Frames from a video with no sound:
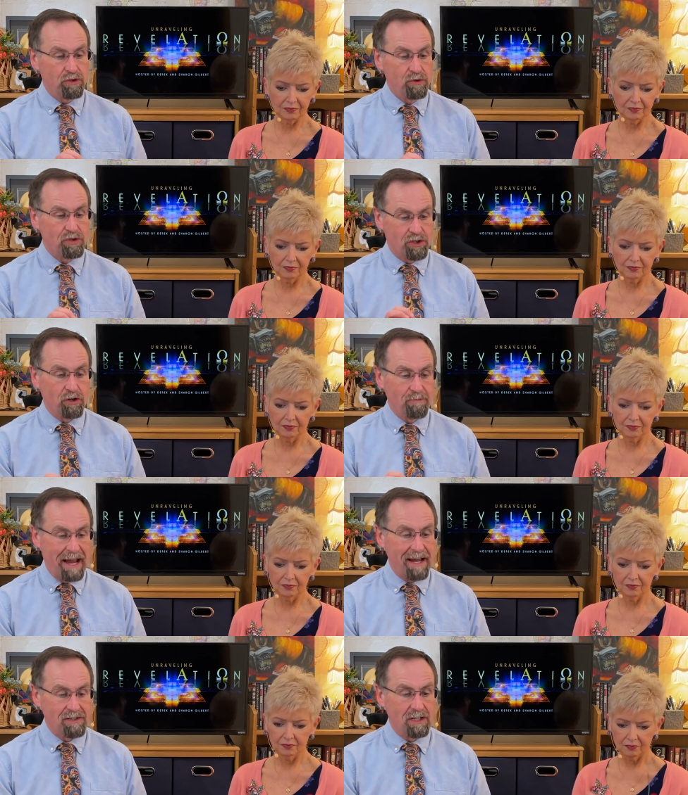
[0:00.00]
Speaker 1: you
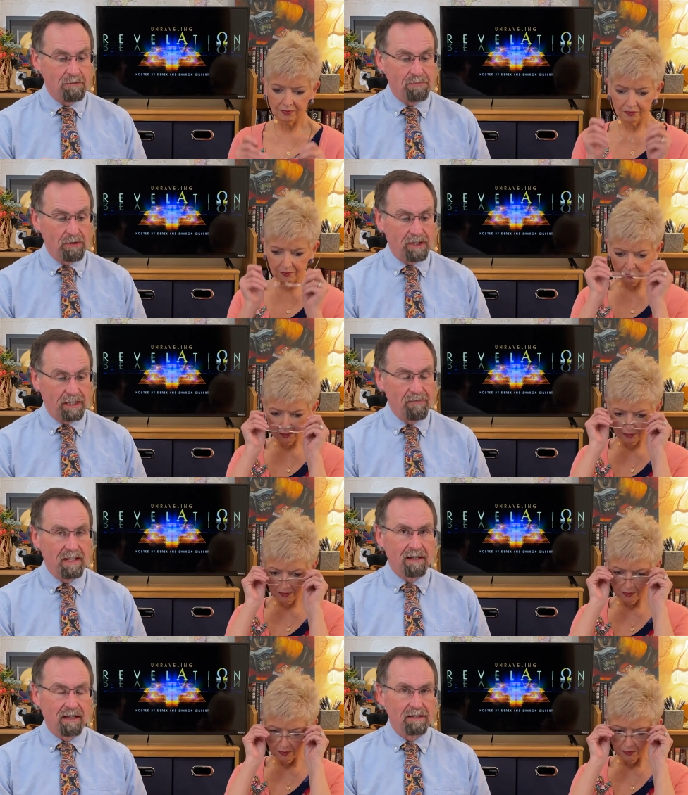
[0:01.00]
surpass in beauty?"
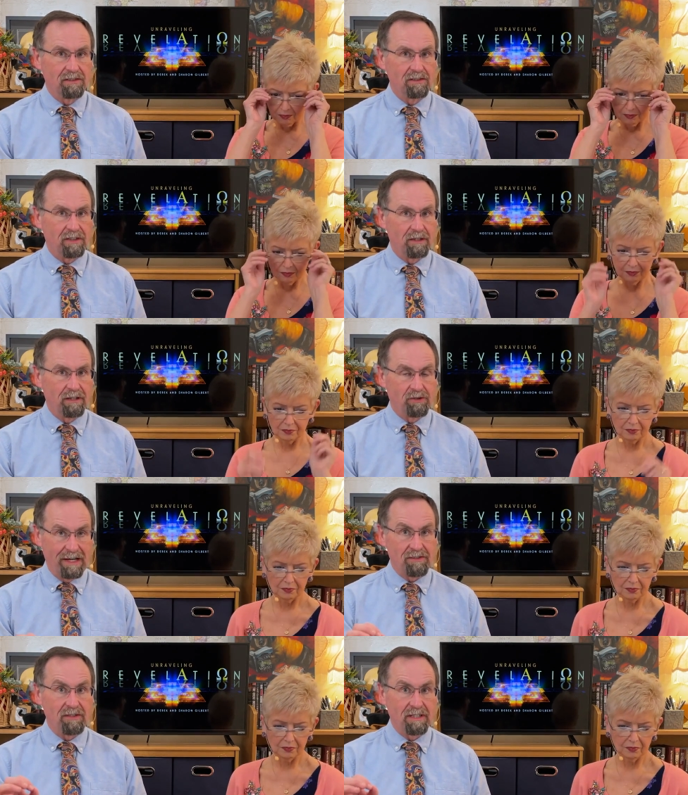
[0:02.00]
And this is uh,
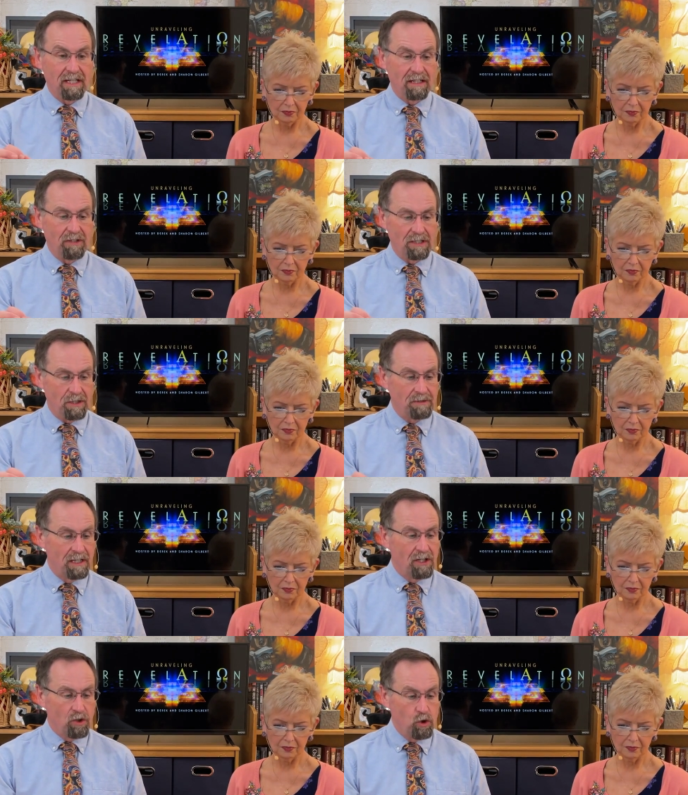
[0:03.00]
addressed to the king of Egypt.
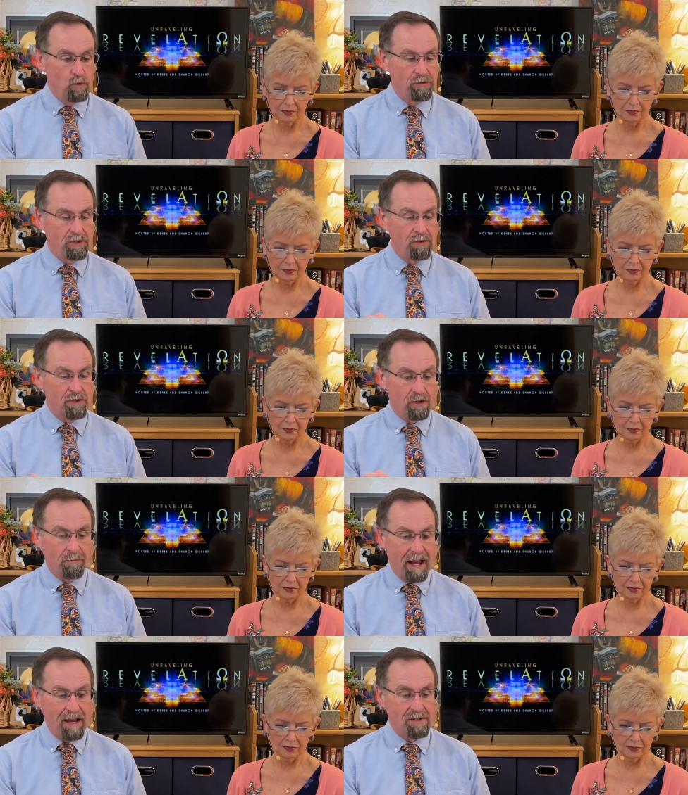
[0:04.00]
"Whom do you
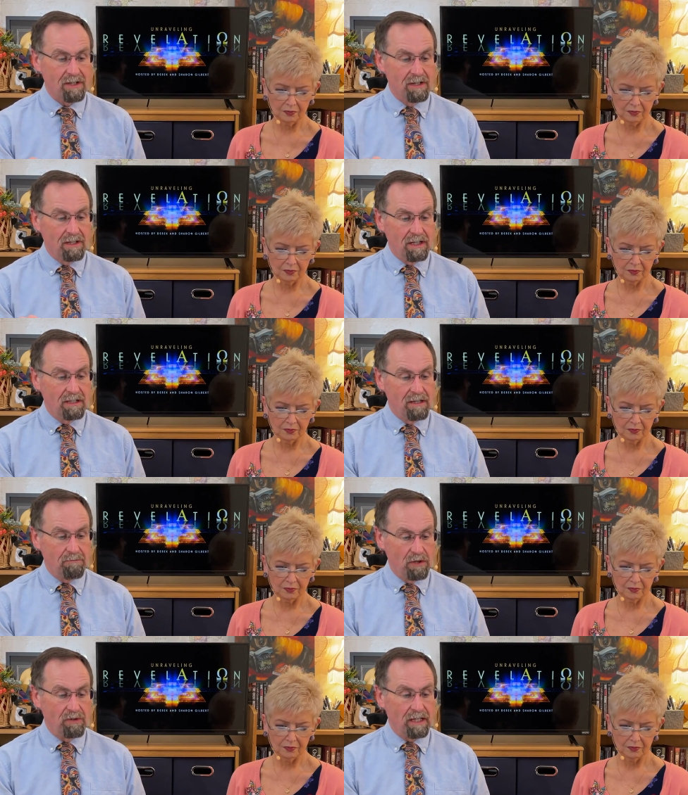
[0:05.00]
surpass in
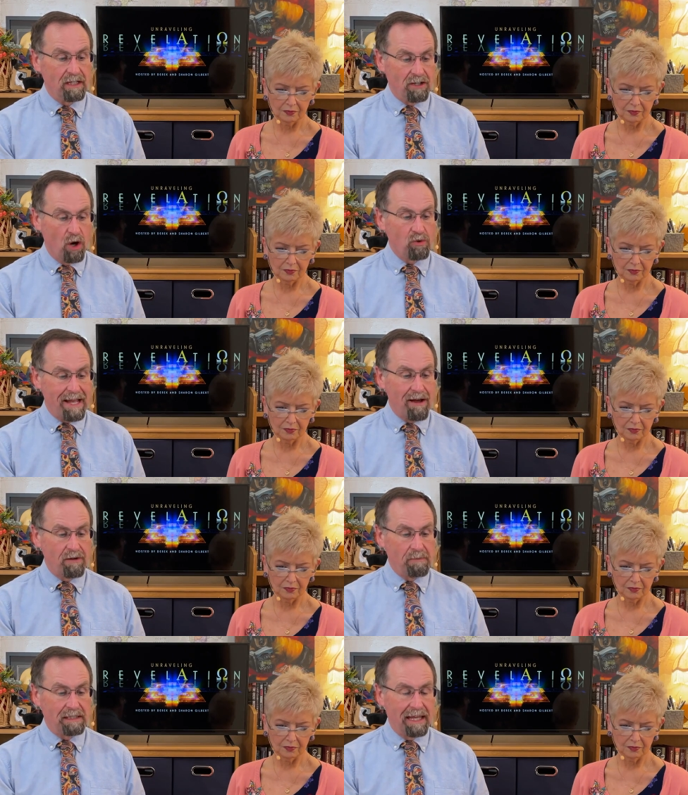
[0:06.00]
beauty? Go down
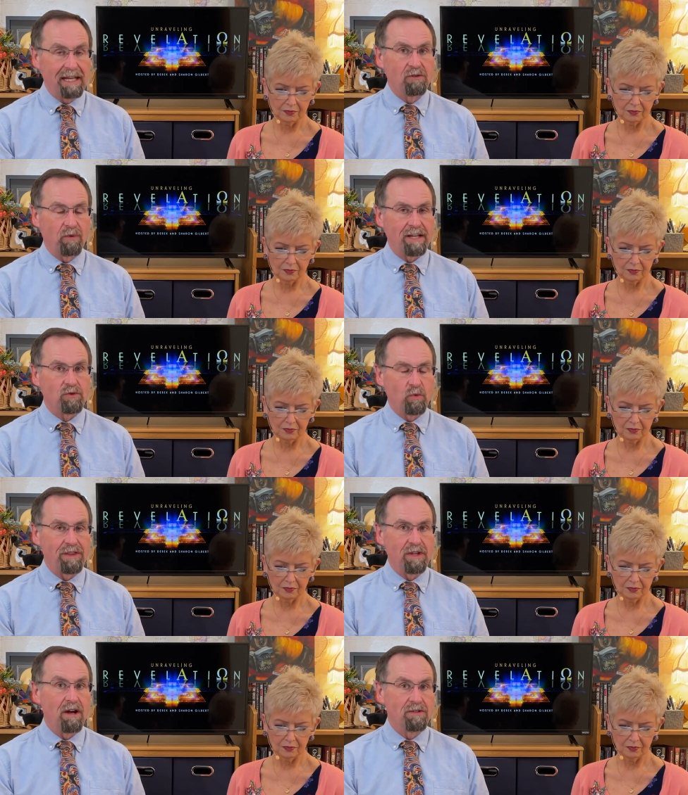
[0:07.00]
and be laid to rest
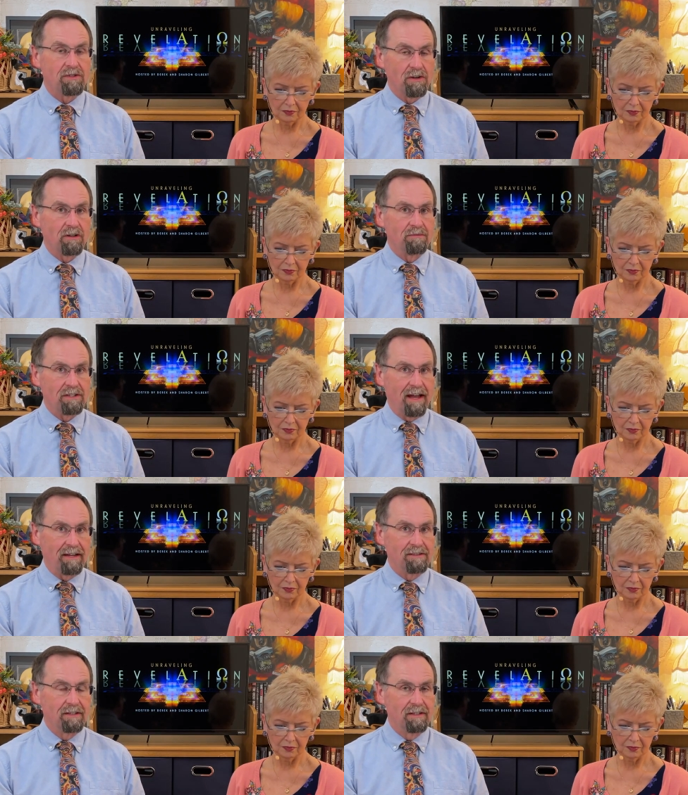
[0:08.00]
with the
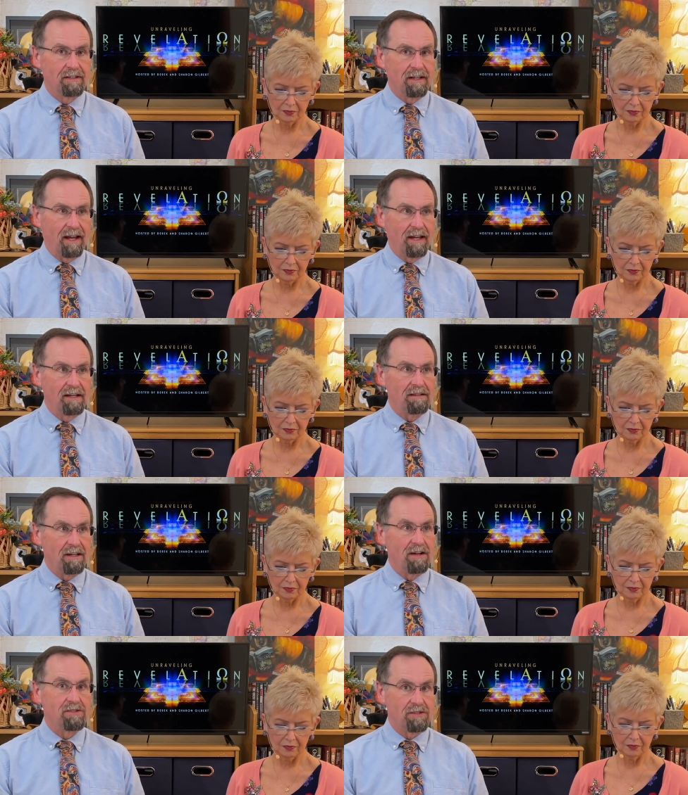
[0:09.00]
uncircumcised." And the
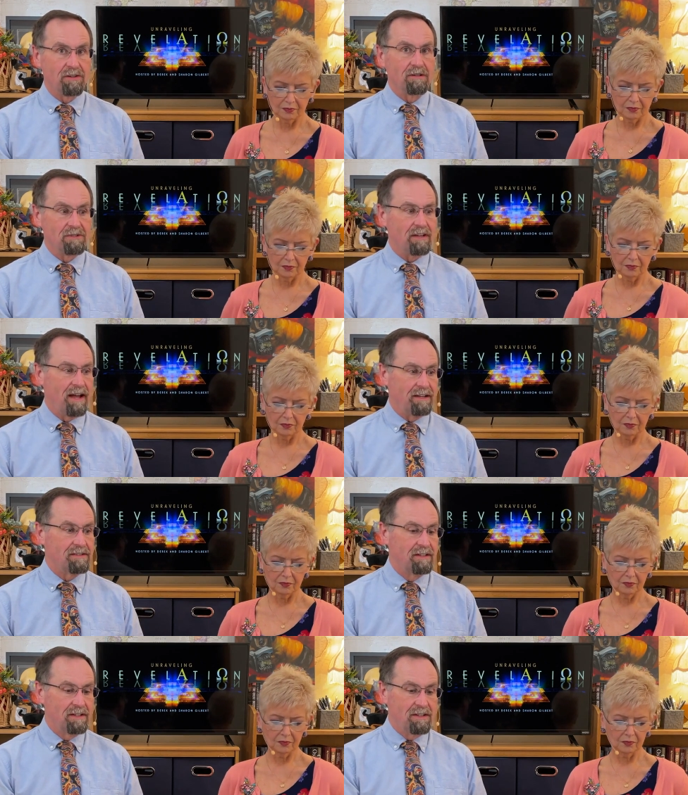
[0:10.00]
uncircumcised,
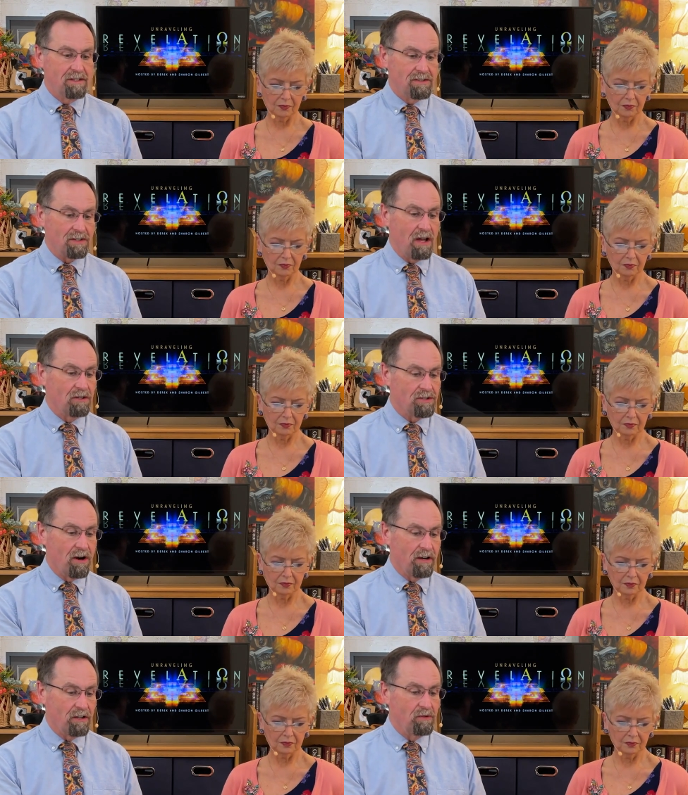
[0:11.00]
scholars
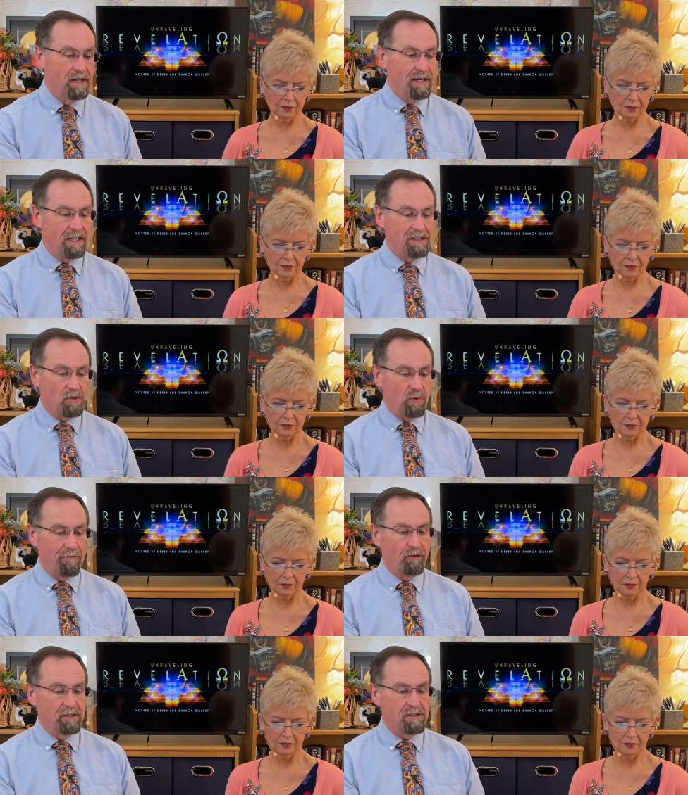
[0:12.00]
argue, is a
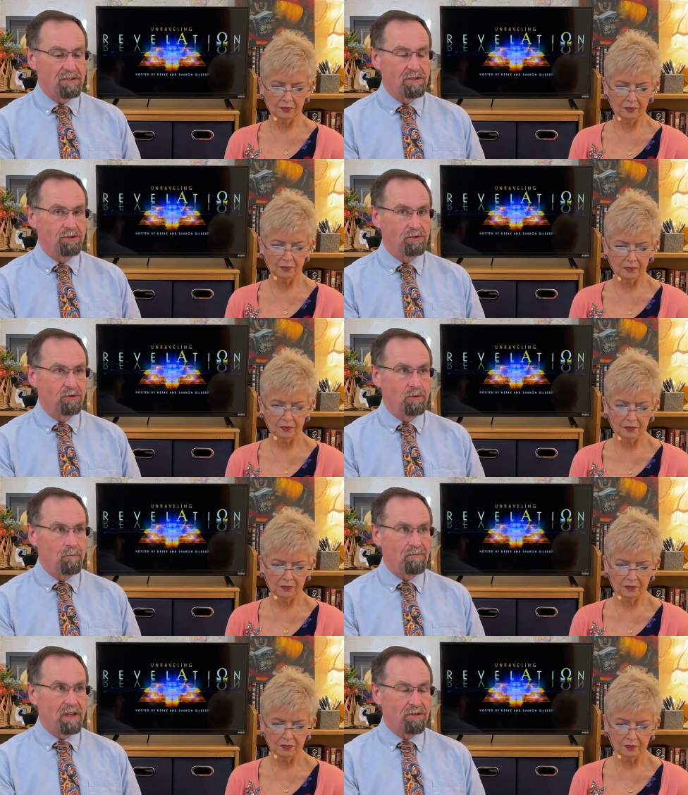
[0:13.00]
reference to
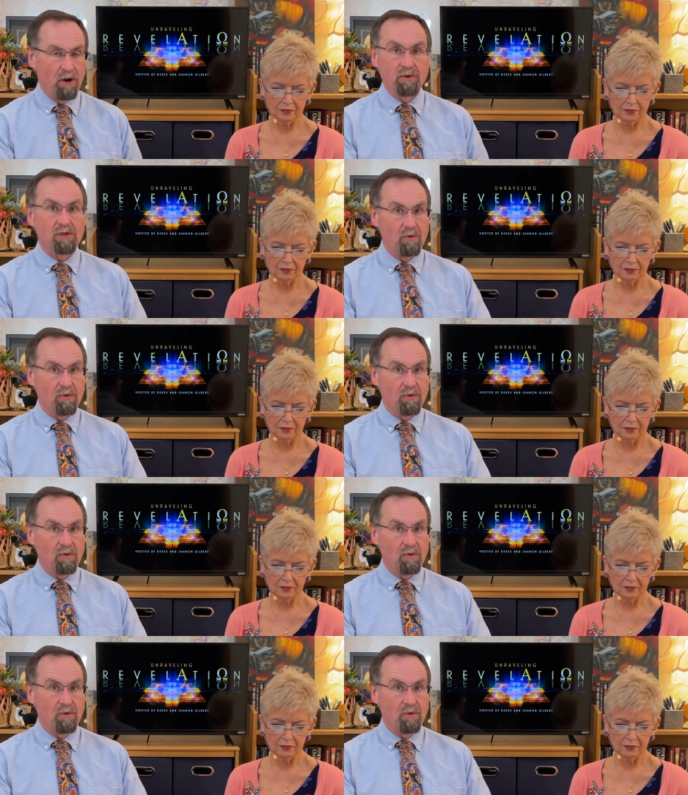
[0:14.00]
those who